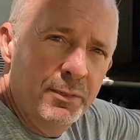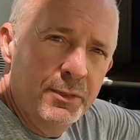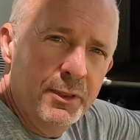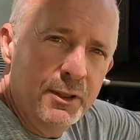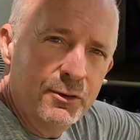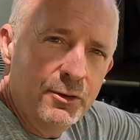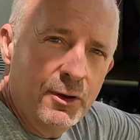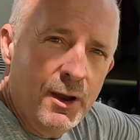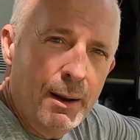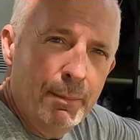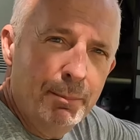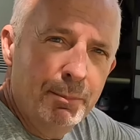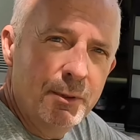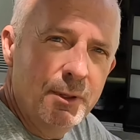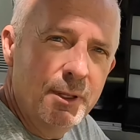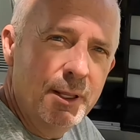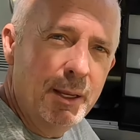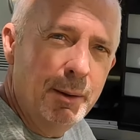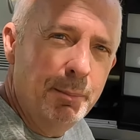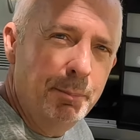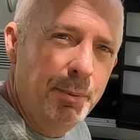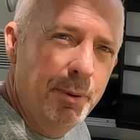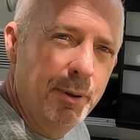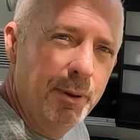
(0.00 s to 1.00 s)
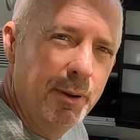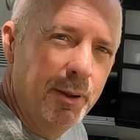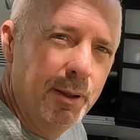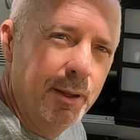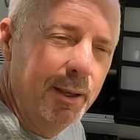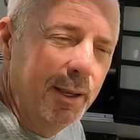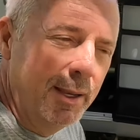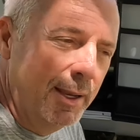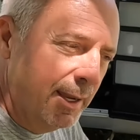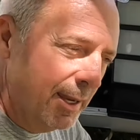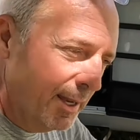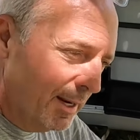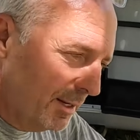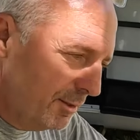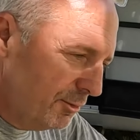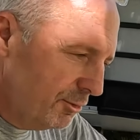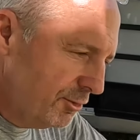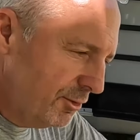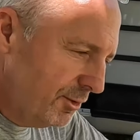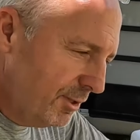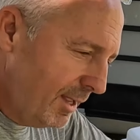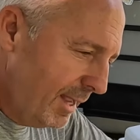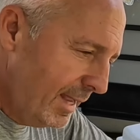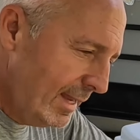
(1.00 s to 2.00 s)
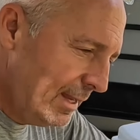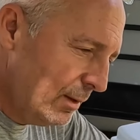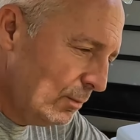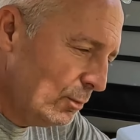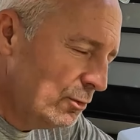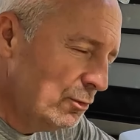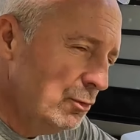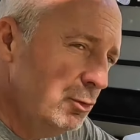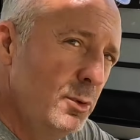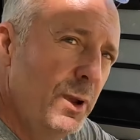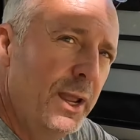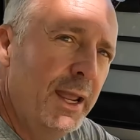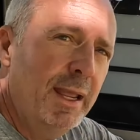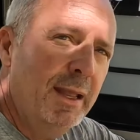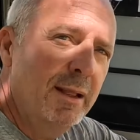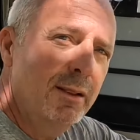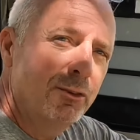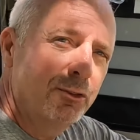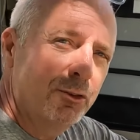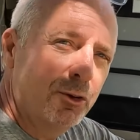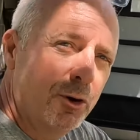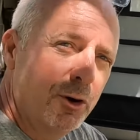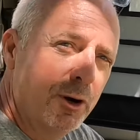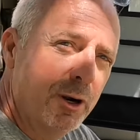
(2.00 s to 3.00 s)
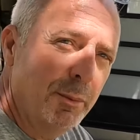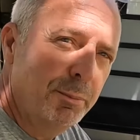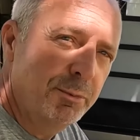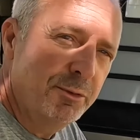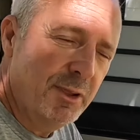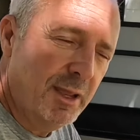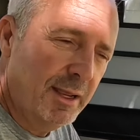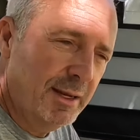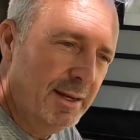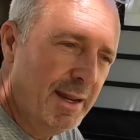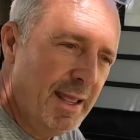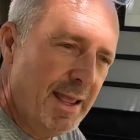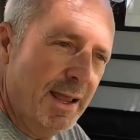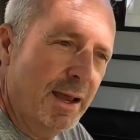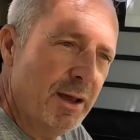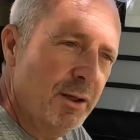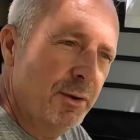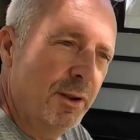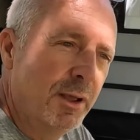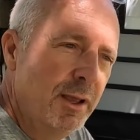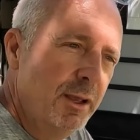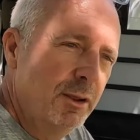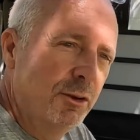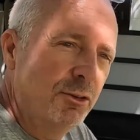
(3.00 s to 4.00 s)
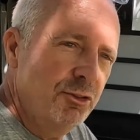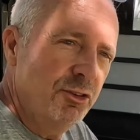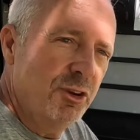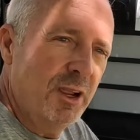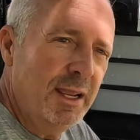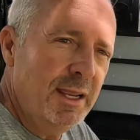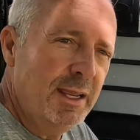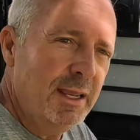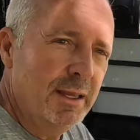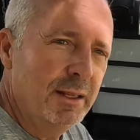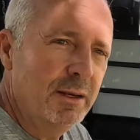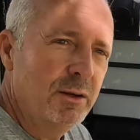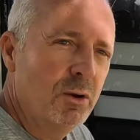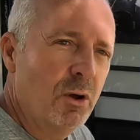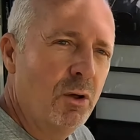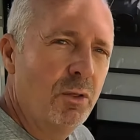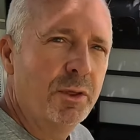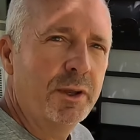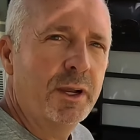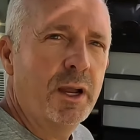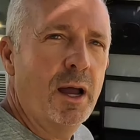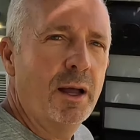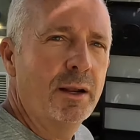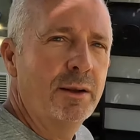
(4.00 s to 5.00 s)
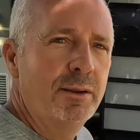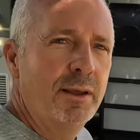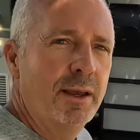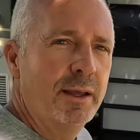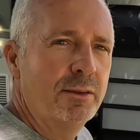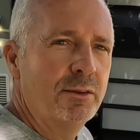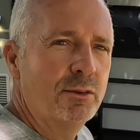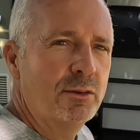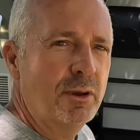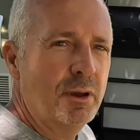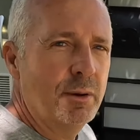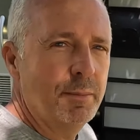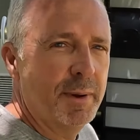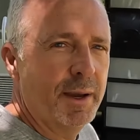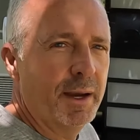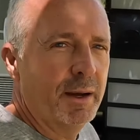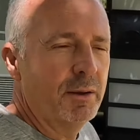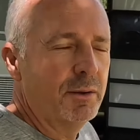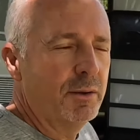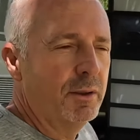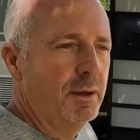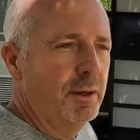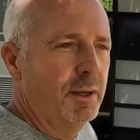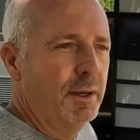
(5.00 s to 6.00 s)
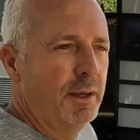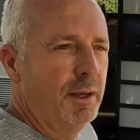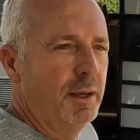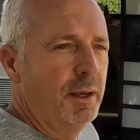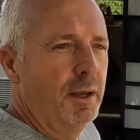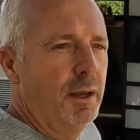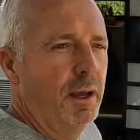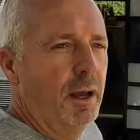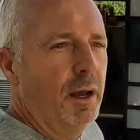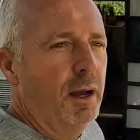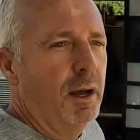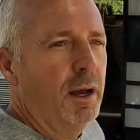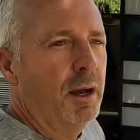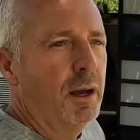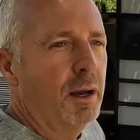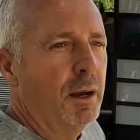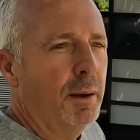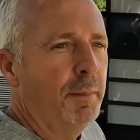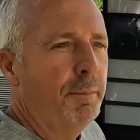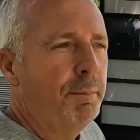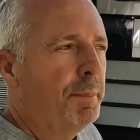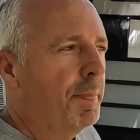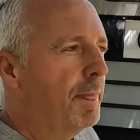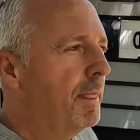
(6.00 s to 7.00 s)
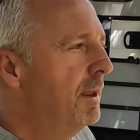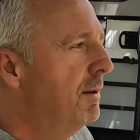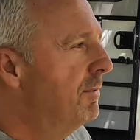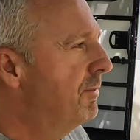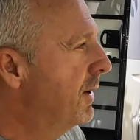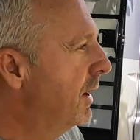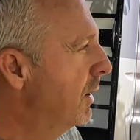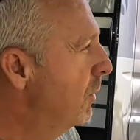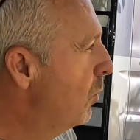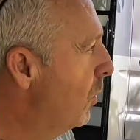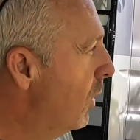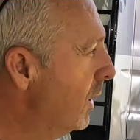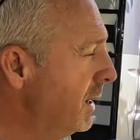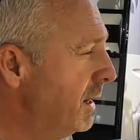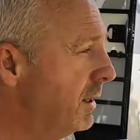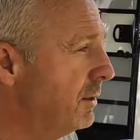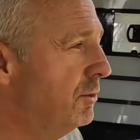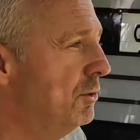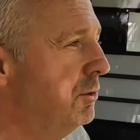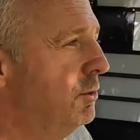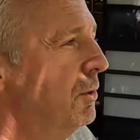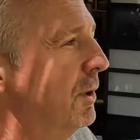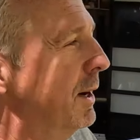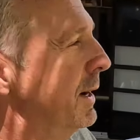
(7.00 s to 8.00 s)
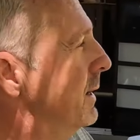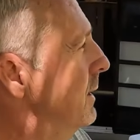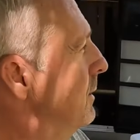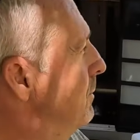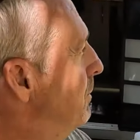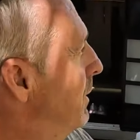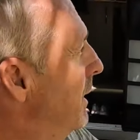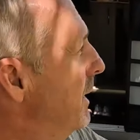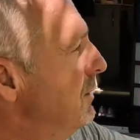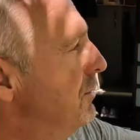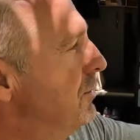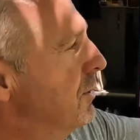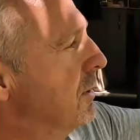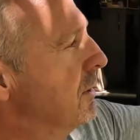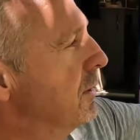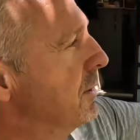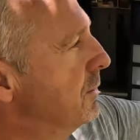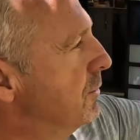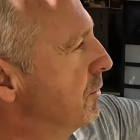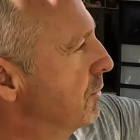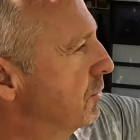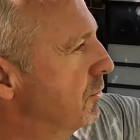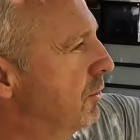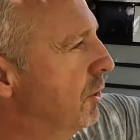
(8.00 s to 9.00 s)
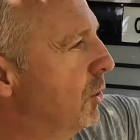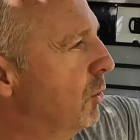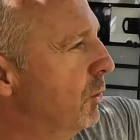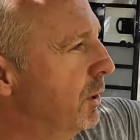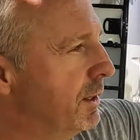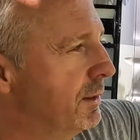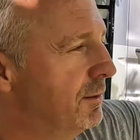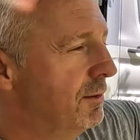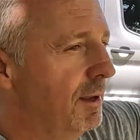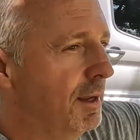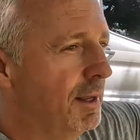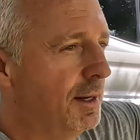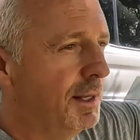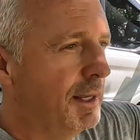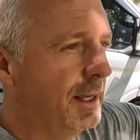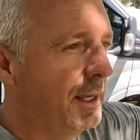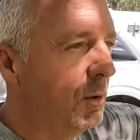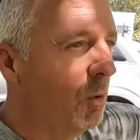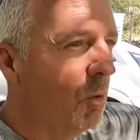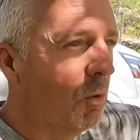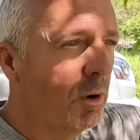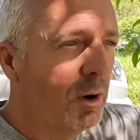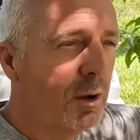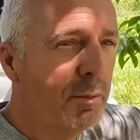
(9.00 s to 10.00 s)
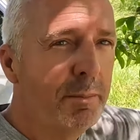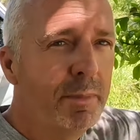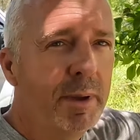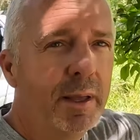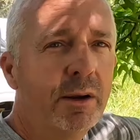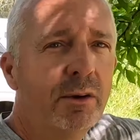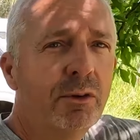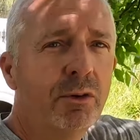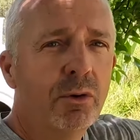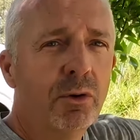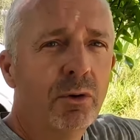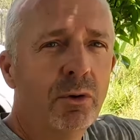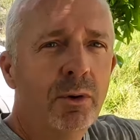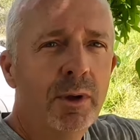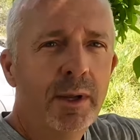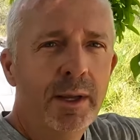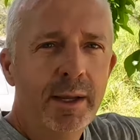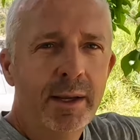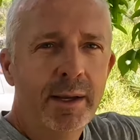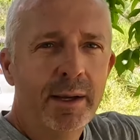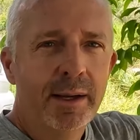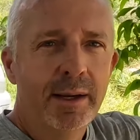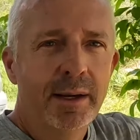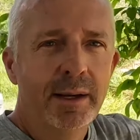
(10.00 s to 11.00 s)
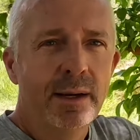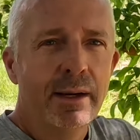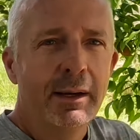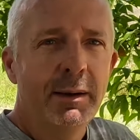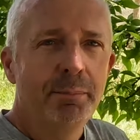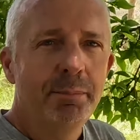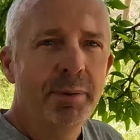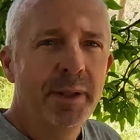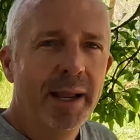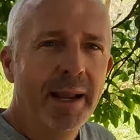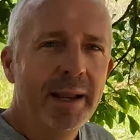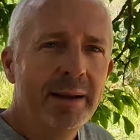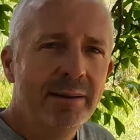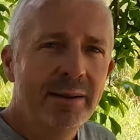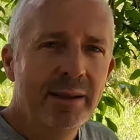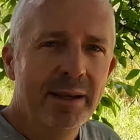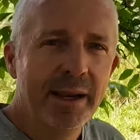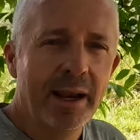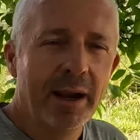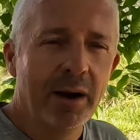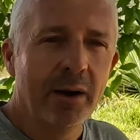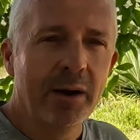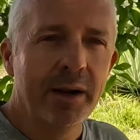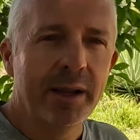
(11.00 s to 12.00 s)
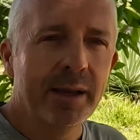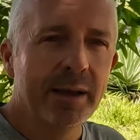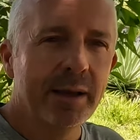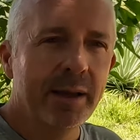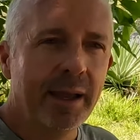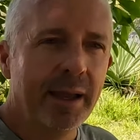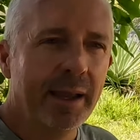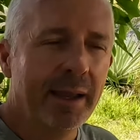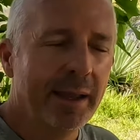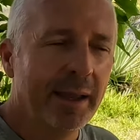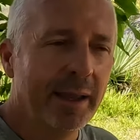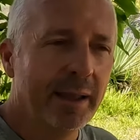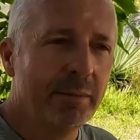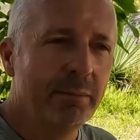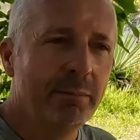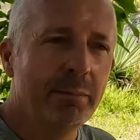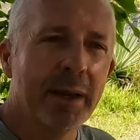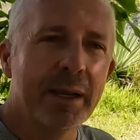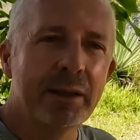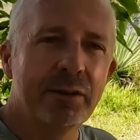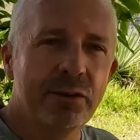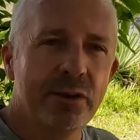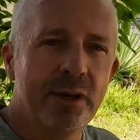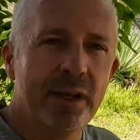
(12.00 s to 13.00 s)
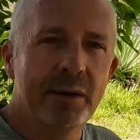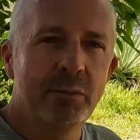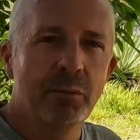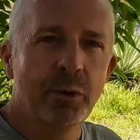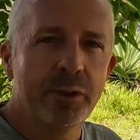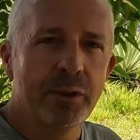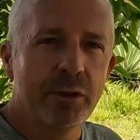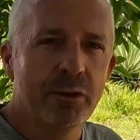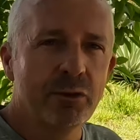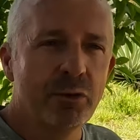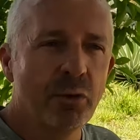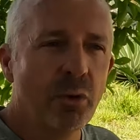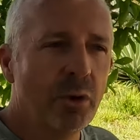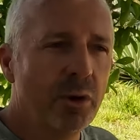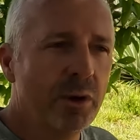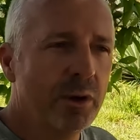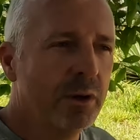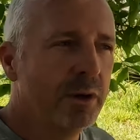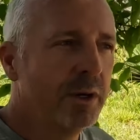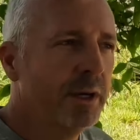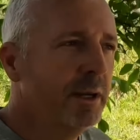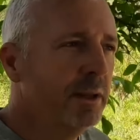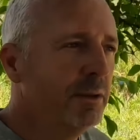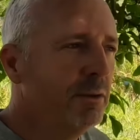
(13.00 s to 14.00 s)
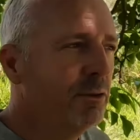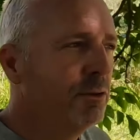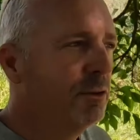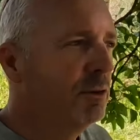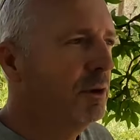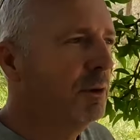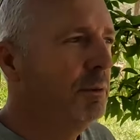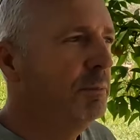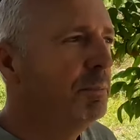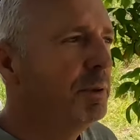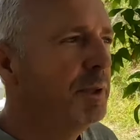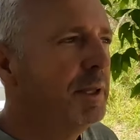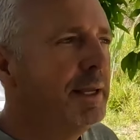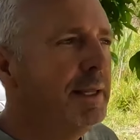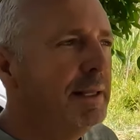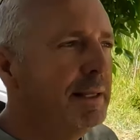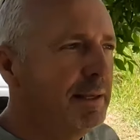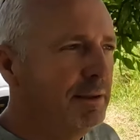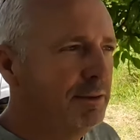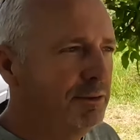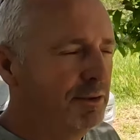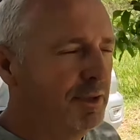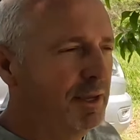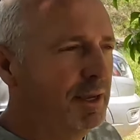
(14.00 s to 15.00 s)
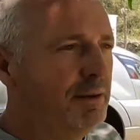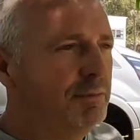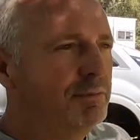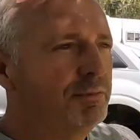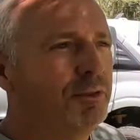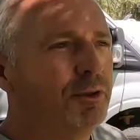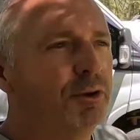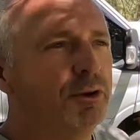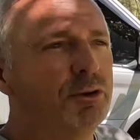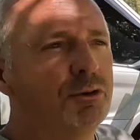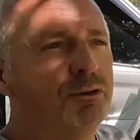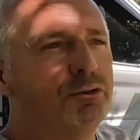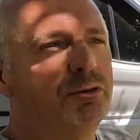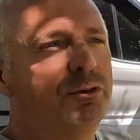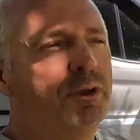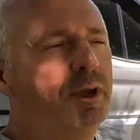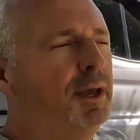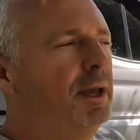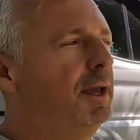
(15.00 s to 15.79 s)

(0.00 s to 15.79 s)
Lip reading: the top lip, and I just take it with two hands, turn it upside down, shake it, and all the contents come out. If I wanted to, I could basically just go into any ornamental planting area and mix it in with the soil. It's completely safe. There's